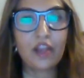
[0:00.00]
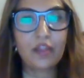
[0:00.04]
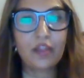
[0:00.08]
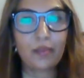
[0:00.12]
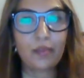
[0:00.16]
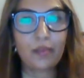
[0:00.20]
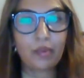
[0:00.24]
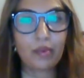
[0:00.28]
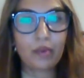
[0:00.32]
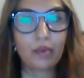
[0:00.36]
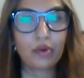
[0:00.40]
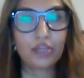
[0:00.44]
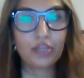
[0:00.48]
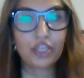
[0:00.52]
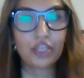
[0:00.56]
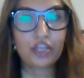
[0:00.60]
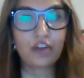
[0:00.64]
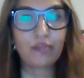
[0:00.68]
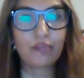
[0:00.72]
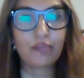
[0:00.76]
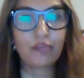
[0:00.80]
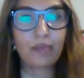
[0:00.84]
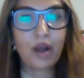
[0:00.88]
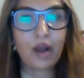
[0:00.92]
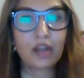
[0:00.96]
The
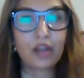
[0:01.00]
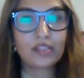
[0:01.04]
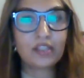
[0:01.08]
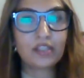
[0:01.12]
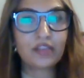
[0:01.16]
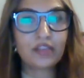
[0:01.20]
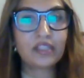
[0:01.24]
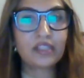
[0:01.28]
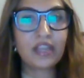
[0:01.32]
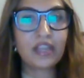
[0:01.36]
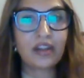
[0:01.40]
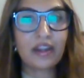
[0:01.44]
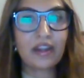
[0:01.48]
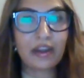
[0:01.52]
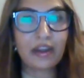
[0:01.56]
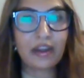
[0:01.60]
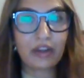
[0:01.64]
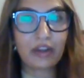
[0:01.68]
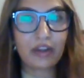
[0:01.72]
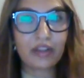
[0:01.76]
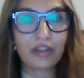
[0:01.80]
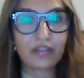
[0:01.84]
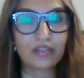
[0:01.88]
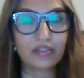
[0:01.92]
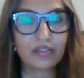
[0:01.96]
promotion of positive skin
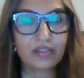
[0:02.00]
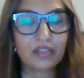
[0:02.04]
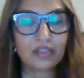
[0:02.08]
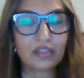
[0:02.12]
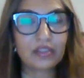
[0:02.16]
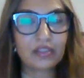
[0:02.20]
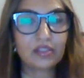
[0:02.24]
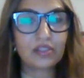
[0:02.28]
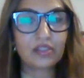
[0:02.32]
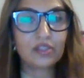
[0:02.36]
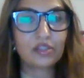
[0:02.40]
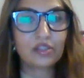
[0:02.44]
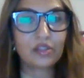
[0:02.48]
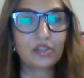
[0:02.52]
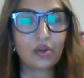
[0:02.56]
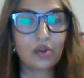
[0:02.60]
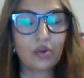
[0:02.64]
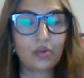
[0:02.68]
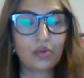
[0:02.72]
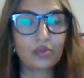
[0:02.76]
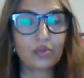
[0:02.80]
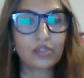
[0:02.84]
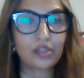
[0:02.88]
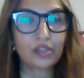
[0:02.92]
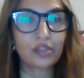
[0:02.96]
narratives. This is
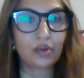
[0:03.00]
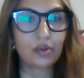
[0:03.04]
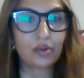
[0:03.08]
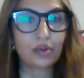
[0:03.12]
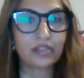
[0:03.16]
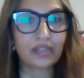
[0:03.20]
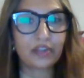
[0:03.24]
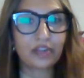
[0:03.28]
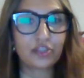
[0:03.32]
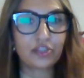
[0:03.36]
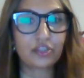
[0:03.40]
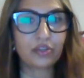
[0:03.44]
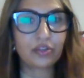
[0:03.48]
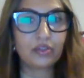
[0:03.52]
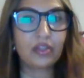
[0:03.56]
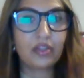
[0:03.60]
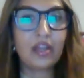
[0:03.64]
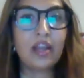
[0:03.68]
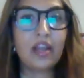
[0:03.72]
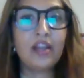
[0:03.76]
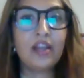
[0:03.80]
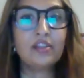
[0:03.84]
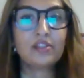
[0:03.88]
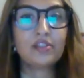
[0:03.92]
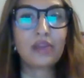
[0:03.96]
so, so essential.
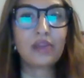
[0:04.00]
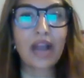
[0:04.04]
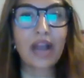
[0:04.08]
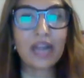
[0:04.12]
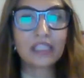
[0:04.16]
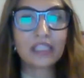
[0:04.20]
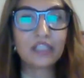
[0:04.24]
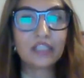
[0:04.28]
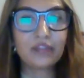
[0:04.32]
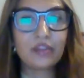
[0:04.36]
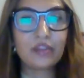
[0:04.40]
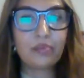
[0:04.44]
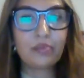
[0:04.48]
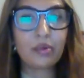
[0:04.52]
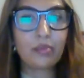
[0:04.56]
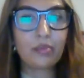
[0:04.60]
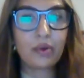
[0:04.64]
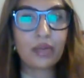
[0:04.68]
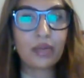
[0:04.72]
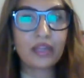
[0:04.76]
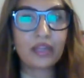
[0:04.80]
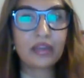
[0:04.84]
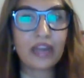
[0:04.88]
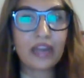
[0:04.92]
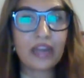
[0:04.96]
Actively
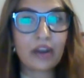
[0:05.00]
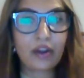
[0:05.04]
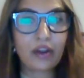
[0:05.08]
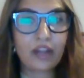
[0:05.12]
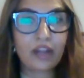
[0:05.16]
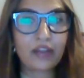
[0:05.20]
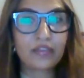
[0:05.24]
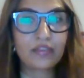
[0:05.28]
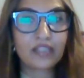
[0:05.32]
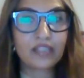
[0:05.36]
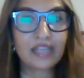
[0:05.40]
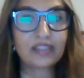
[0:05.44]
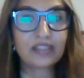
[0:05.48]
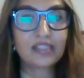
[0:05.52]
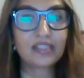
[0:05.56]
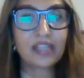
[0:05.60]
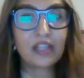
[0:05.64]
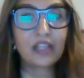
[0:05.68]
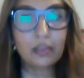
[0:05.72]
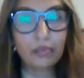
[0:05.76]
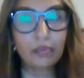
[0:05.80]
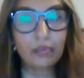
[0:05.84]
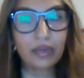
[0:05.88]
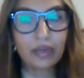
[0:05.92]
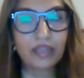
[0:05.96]
promoting narratives that
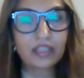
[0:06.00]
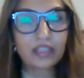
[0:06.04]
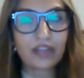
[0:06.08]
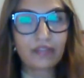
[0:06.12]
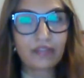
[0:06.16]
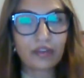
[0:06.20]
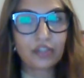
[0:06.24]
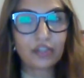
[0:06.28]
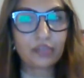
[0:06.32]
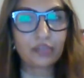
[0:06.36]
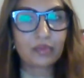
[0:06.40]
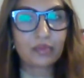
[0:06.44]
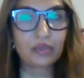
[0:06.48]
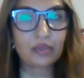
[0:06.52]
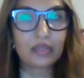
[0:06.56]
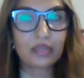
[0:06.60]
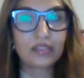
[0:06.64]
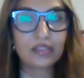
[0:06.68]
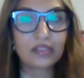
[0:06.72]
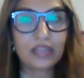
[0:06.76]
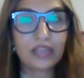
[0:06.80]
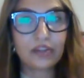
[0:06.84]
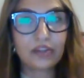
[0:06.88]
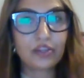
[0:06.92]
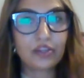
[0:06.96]
celebrate diverse beauty
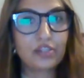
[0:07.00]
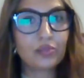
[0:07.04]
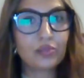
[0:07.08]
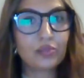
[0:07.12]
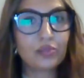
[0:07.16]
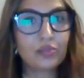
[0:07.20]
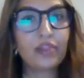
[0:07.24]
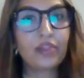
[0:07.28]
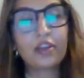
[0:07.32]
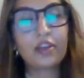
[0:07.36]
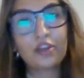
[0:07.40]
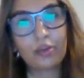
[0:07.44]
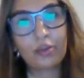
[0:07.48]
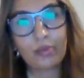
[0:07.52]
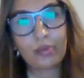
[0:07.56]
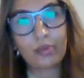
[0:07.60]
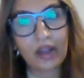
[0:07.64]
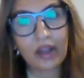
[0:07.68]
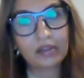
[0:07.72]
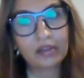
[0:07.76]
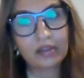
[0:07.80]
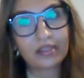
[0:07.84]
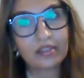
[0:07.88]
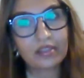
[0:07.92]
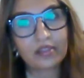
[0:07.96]
standards within your
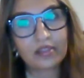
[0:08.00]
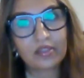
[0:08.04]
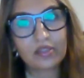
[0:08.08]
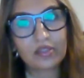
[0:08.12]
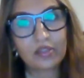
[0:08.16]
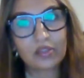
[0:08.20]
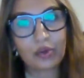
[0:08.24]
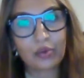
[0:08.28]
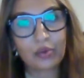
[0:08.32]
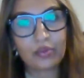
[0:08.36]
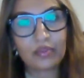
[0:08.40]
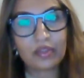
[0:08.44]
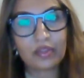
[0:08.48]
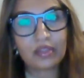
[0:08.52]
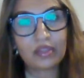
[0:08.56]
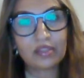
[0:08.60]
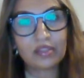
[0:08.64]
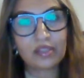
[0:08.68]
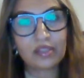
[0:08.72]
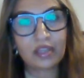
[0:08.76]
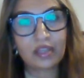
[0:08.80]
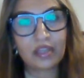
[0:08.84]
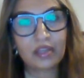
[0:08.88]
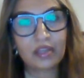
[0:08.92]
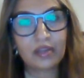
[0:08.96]
practice. So
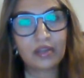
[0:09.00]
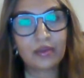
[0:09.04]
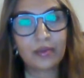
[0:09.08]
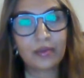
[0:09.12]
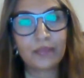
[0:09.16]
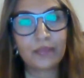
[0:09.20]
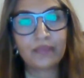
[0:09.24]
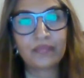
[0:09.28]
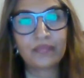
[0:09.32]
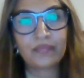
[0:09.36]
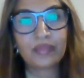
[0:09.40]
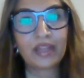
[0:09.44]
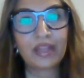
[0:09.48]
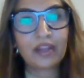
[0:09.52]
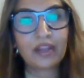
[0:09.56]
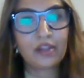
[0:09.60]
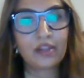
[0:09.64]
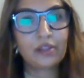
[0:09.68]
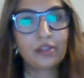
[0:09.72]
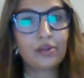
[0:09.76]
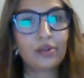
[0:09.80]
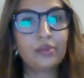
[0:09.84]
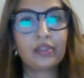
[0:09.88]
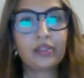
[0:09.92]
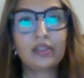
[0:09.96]
this can
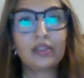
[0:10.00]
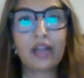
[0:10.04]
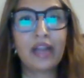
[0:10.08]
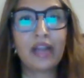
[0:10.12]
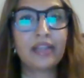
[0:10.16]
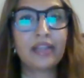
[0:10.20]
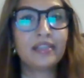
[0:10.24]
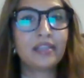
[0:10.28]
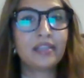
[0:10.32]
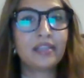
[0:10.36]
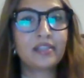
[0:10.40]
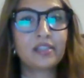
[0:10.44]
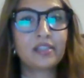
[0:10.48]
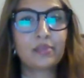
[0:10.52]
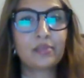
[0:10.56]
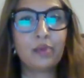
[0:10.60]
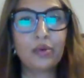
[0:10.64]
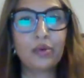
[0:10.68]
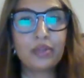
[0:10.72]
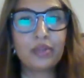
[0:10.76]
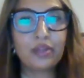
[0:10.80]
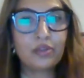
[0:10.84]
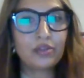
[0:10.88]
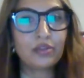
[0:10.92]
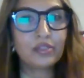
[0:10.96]
include client
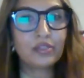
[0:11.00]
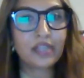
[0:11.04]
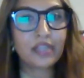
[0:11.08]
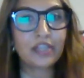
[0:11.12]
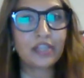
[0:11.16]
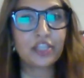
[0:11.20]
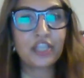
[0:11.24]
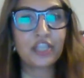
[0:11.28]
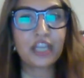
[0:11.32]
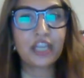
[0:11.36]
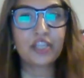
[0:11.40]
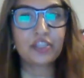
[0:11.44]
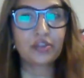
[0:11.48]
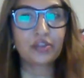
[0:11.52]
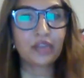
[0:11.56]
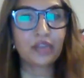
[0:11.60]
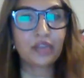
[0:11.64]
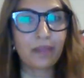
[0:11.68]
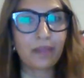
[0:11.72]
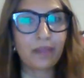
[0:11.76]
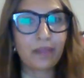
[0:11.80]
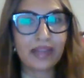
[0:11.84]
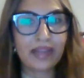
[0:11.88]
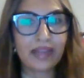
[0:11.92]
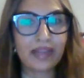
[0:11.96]
testimonials, educational
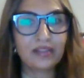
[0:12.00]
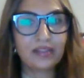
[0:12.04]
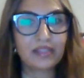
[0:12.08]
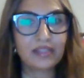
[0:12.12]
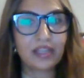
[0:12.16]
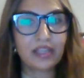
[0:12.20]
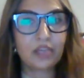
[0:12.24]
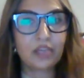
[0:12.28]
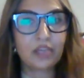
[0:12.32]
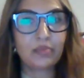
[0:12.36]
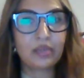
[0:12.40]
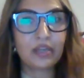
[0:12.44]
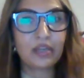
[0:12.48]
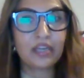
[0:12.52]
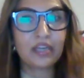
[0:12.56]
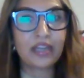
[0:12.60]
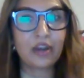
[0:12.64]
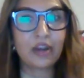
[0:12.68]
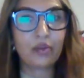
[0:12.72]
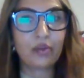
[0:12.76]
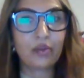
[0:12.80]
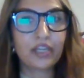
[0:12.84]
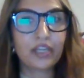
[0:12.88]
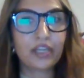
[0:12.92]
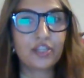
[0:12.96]
campaigns, and community
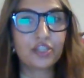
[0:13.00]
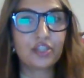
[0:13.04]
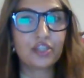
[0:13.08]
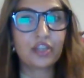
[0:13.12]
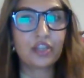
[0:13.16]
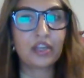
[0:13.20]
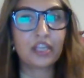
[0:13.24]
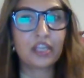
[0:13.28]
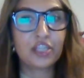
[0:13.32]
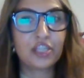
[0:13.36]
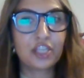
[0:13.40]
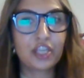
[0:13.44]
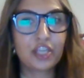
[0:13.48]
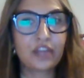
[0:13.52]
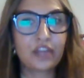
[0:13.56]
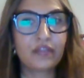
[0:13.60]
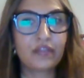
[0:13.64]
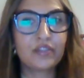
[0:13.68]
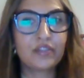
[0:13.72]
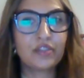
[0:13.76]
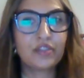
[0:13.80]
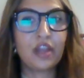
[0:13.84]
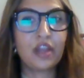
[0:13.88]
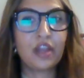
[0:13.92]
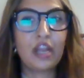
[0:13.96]
outreach
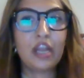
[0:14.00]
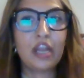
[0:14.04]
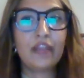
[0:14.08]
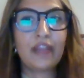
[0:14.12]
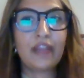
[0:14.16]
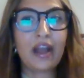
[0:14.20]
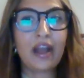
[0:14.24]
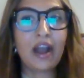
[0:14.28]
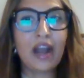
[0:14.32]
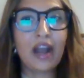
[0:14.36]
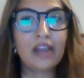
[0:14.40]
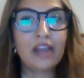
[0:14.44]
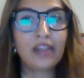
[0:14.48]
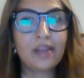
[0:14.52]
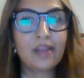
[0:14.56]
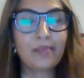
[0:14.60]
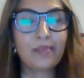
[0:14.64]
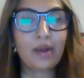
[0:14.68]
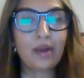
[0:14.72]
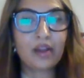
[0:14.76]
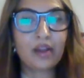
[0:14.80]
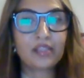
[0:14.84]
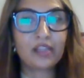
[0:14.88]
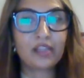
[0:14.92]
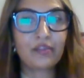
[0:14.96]
initiatives that
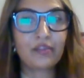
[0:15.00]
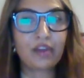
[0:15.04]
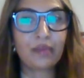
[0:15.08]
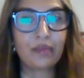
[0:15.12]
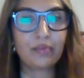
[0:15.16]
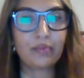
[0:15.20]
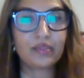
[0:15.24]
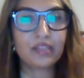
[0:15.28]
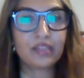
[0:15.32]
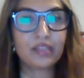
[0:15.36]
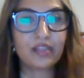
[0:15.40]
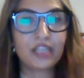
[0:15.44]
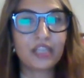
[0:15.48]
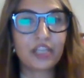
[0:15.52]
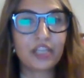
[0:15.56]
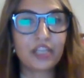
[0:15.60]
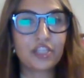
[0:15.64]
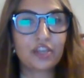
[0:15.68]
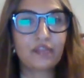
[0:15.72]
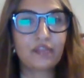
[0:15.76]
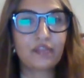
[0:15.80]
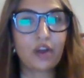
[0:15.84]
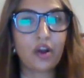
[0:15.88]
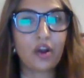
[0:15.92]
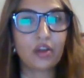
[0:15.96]
highlight positive
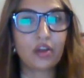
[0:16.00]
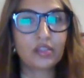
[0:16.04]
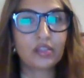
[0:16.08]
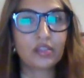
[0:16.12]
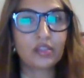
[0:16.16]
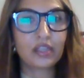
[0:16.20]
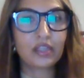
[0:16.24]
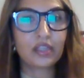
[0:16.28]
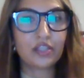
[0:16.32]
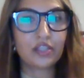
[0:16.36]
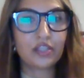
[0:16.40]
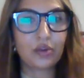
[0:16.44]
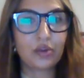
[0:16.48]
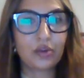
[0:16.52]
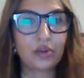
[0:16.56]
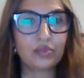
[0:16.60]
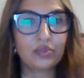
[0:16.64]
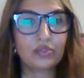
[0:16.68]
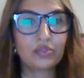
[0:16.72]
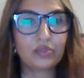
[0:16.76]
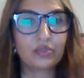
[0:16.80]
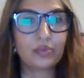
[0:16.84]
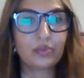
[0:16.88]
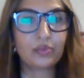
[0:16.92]
representation of all skin tones.